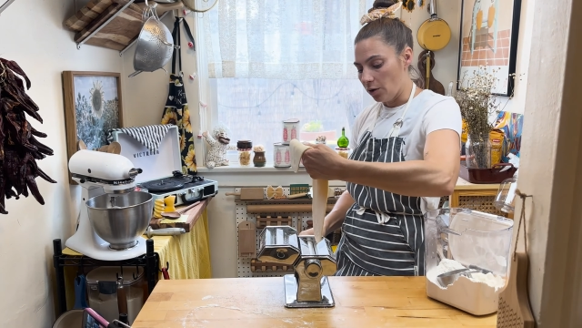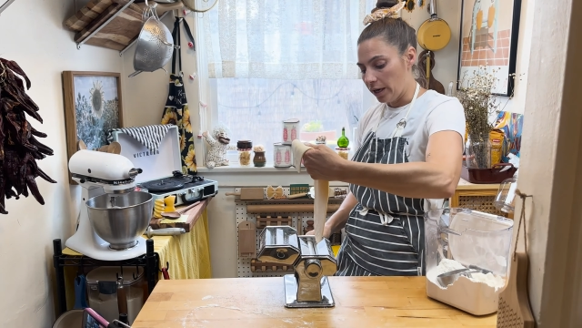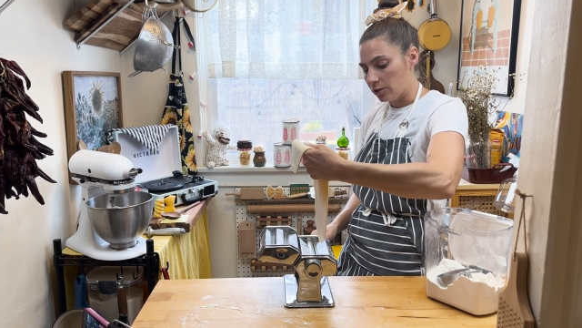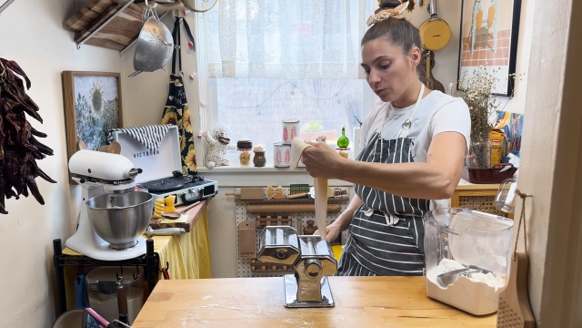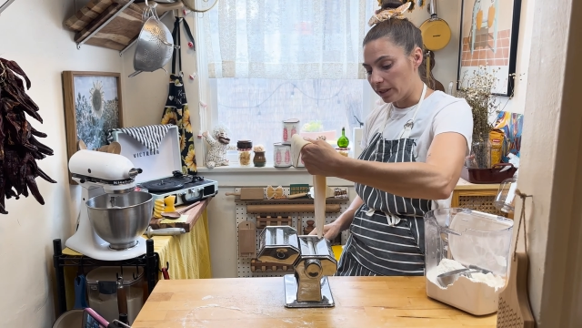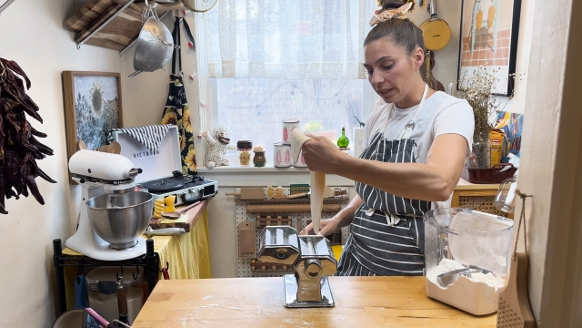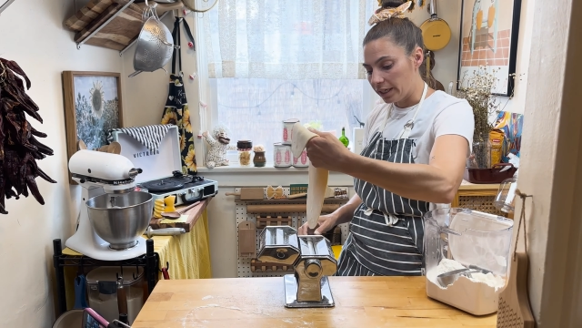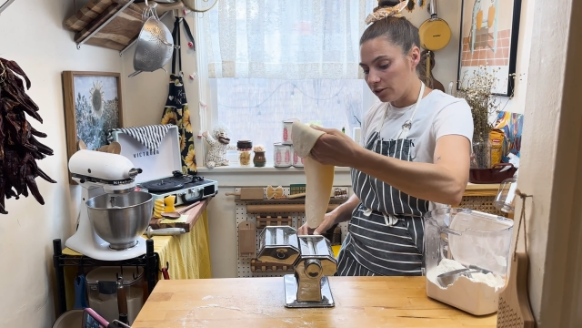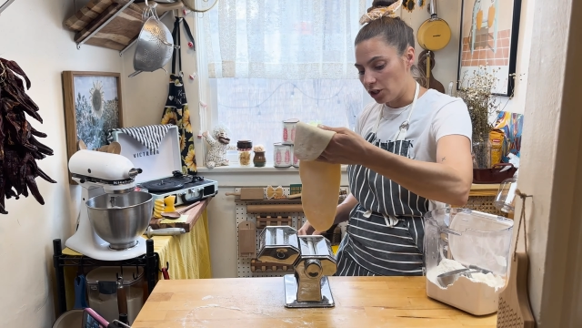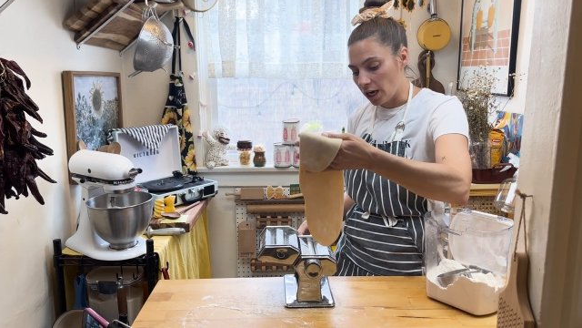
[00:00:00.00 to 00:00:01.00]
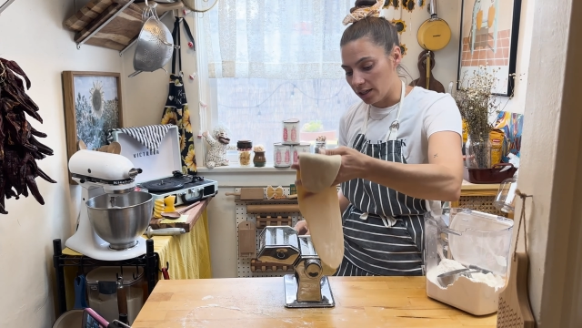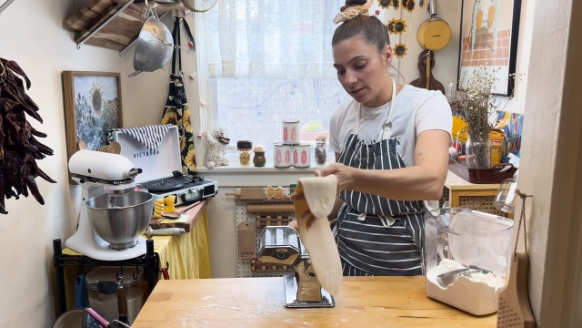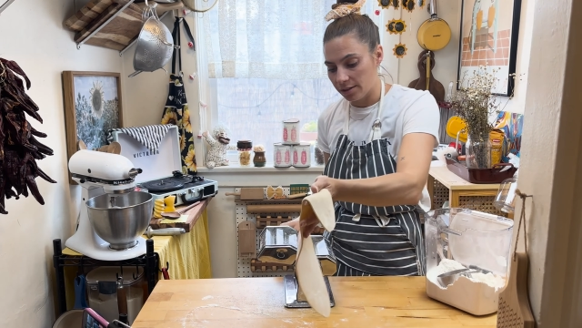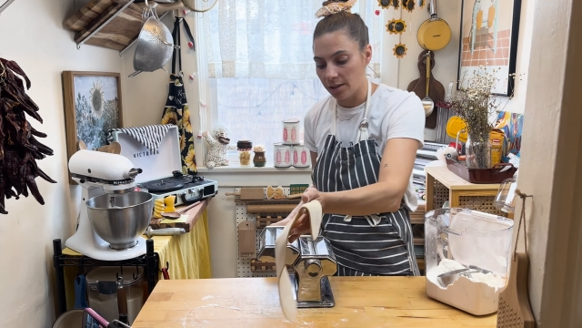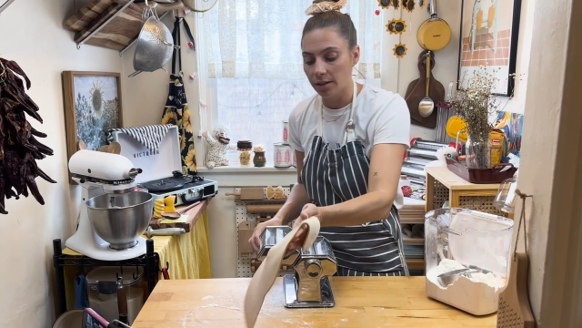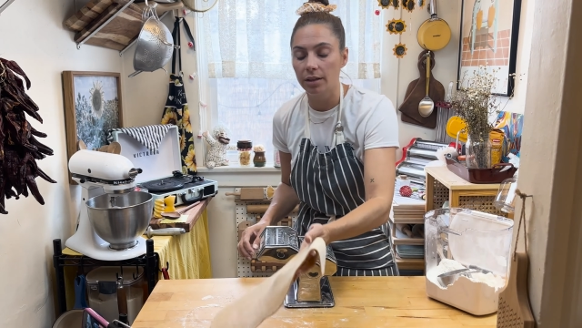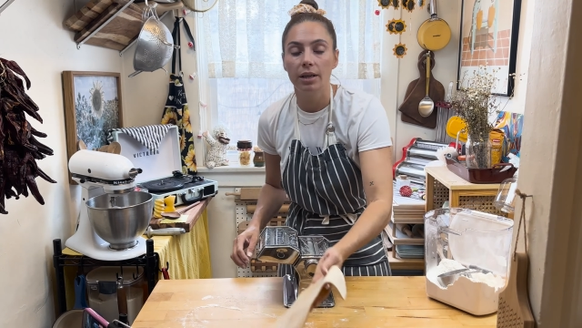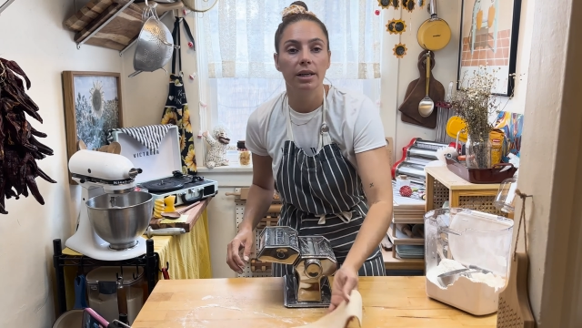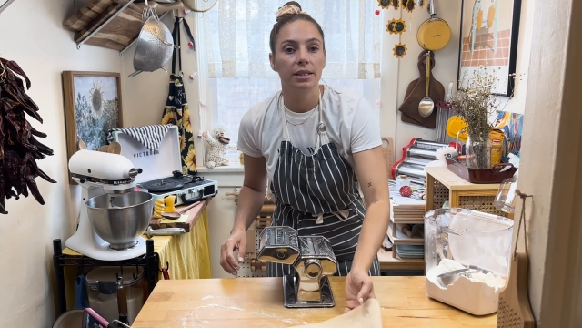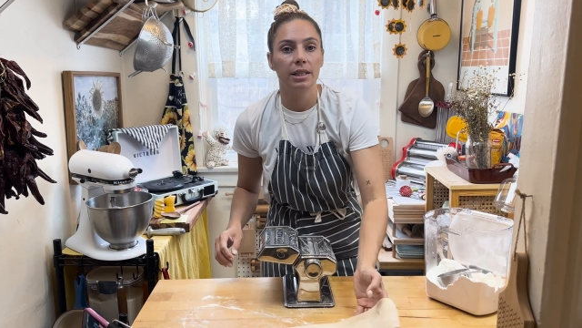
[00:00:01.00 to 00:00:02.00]
it's really just
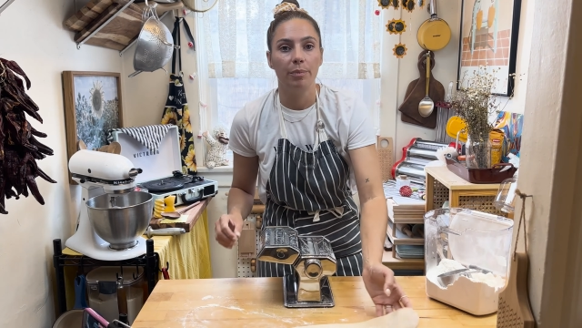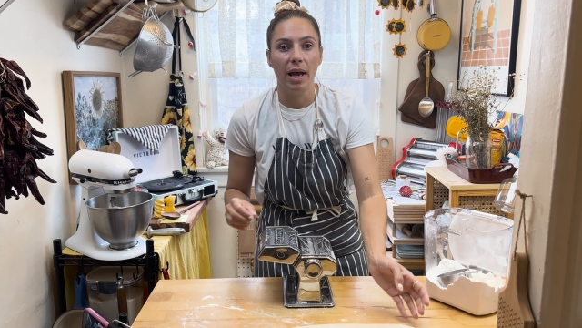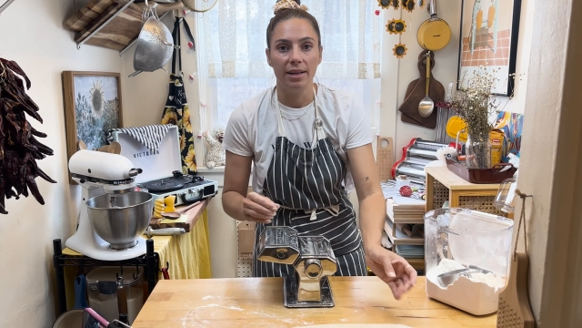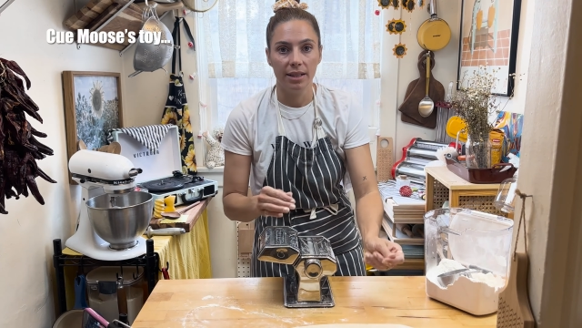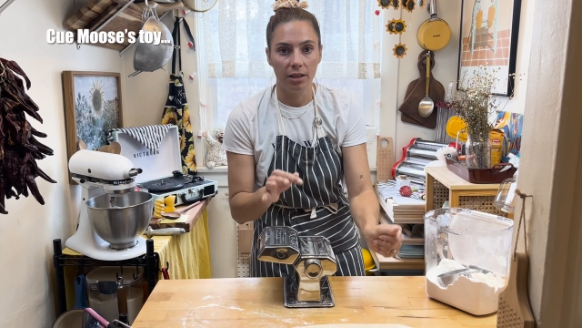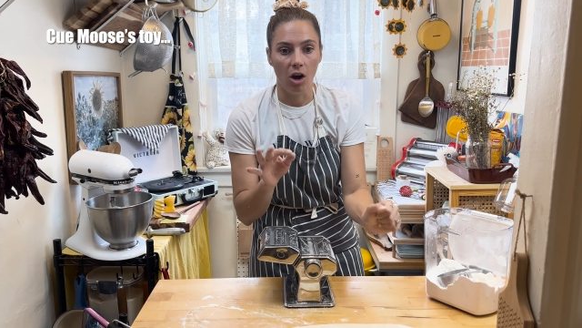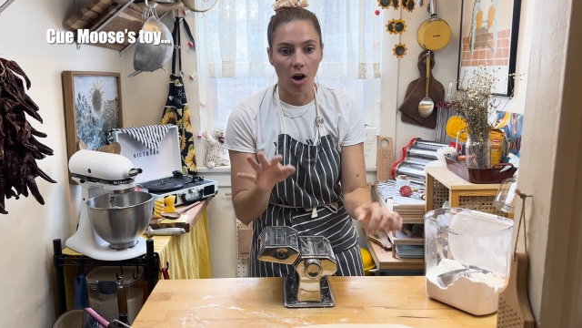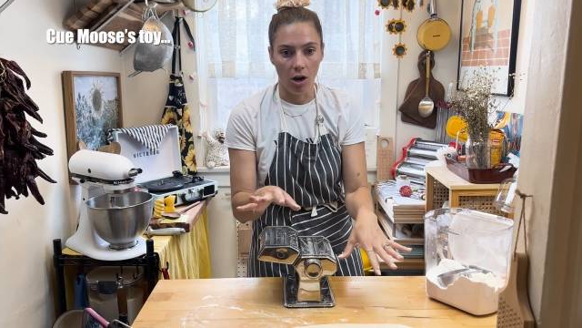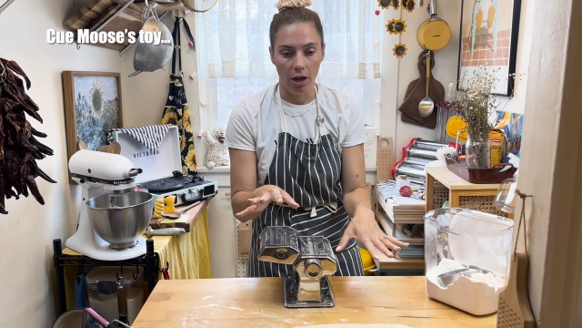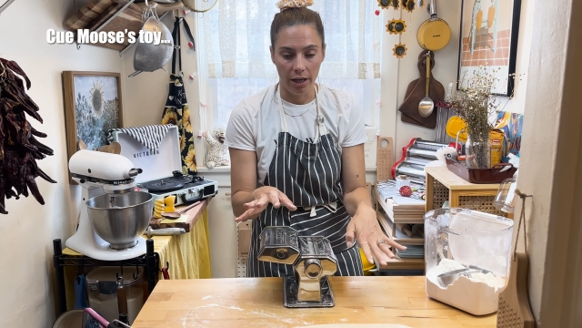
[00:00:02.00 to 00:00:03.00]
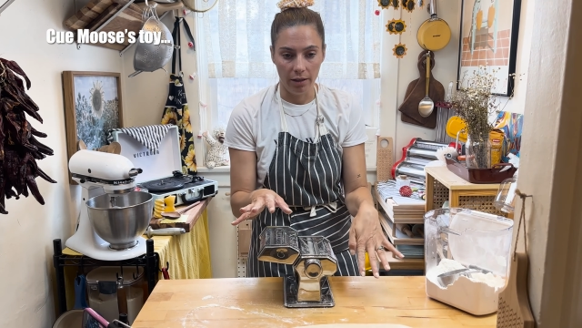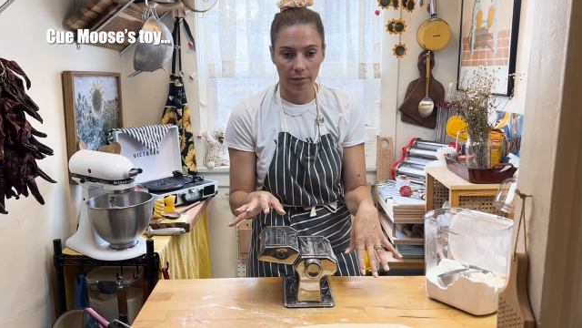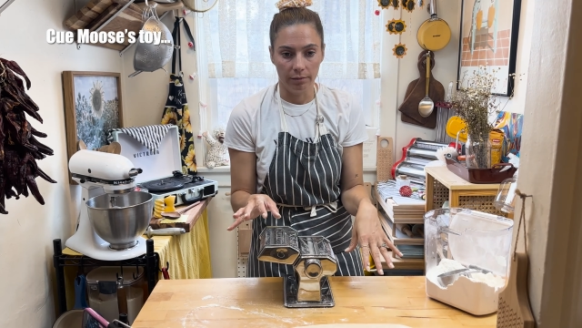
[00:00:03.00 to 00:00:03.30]
dependent on